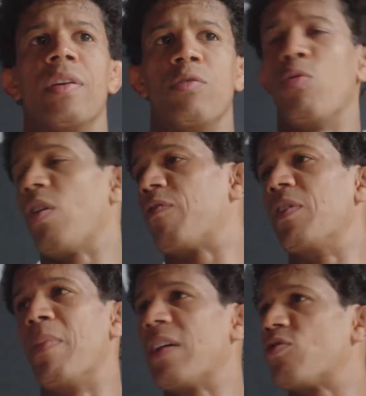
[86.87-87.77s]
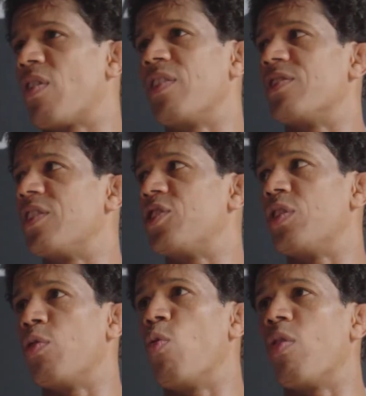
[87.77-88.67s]
in one of the best
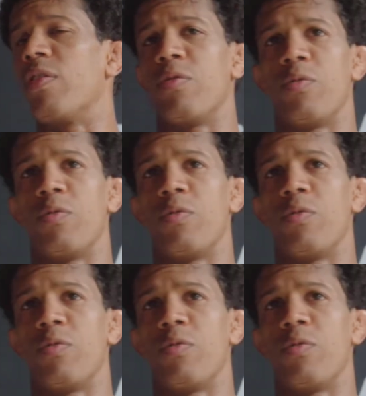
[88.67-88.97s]
organizations in the world.